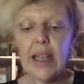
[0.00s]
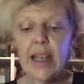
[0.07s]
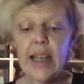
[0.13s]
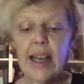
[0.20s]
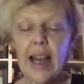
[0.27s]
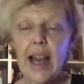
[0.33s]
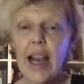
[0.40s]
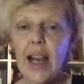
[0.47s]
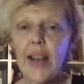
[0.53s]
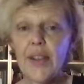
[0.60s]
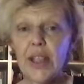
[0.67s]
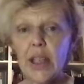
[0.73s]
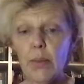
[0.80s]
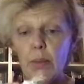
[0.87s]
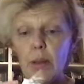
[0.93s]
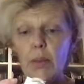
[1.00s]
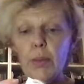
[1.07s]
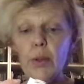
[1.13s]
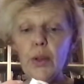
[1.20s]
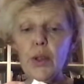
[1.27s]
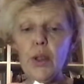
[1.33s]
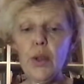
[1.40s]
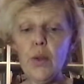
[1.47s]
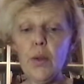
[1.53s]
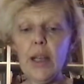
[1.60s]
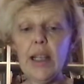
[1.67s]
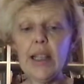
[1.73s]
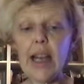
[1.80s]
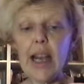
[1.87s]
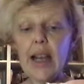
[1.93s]
Now, I've seen people do a
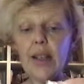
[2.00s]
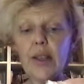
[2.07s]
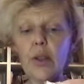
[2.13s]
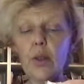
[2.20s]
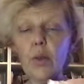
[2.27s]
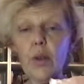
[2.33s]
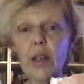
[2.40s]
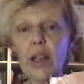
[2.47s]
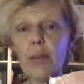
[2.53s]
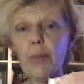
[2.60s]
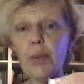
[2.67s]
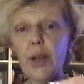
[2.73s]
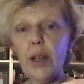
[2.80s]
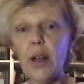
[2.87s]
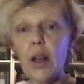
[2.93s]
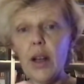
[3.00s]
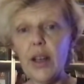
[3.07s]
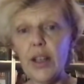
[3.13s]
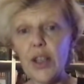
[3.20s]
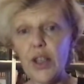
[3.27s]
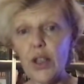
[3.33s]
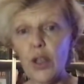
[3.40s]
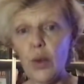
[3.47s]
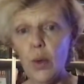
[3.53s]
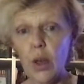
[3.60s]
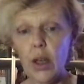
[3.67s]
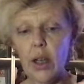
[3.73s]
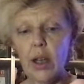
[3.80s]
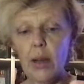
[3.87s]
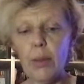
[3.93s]
tassel where they put it on a
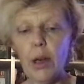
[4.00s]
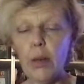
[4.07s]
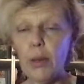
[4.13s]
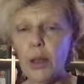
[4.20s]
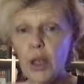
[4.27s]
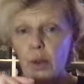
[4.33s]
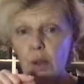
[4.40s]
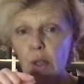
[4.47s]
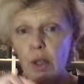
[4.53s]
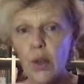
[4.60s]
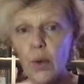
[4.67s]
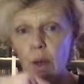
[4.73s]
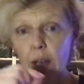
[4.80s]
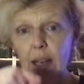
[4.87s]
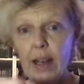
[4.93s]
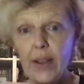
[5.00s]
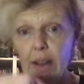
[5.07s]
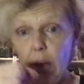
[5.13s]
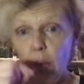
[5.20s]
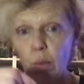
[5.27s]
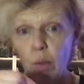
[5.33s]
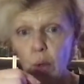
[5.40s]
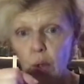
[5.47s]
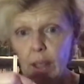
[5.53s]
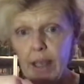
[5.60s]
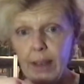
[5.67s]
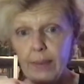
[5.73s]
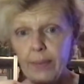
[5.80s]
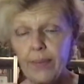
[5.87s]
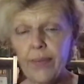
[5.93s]
skewer, a barbecue skewer, and they roll
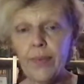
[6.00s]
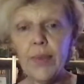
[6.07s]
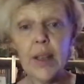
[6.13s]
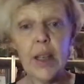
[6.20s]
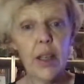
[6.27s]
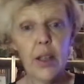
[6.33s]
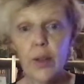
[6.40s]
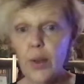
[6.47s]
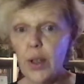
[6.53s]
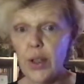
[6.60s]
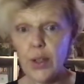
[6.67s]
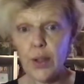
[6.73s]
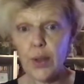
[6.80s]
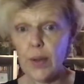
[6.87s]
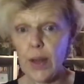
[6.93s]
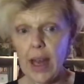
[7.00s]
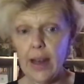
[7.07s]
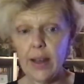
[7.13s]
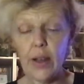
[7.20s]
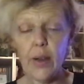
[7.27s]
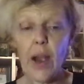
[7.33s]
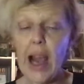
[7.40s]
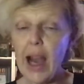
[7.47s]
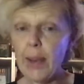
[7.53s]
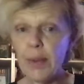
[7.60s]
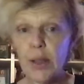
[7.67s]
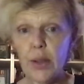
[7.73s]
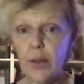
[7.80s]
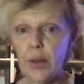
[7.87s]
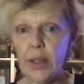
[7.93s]
it. You can do that. You
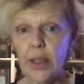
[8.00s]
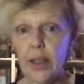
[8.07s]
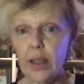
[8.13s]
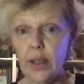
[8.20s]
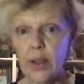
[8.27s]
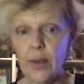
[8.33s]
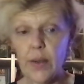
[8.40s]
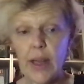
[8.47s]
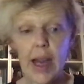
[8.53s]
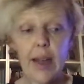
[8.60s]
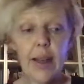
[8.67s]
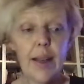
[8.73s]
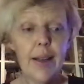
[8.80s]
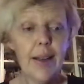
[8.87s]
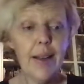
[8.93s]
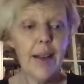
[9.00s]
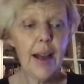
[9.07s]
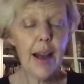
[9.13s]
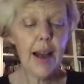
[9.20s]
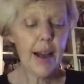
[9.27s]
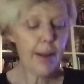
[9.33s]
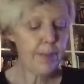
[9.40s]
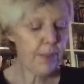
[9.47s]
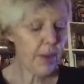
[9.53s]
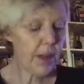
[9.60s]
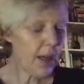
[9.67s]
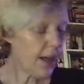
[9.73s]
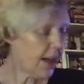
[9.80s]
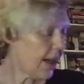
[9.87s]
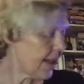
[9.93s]
absolutely can do that.
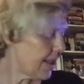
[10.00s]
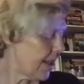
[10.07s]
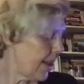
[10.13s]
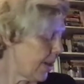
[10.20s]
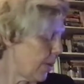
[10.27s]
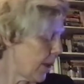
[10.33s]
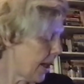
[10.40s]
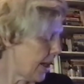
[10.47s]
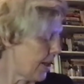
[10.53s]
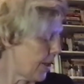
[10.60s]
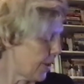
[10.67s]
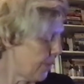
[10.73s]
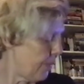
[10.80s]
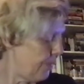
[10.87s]
I'll tell you what I do.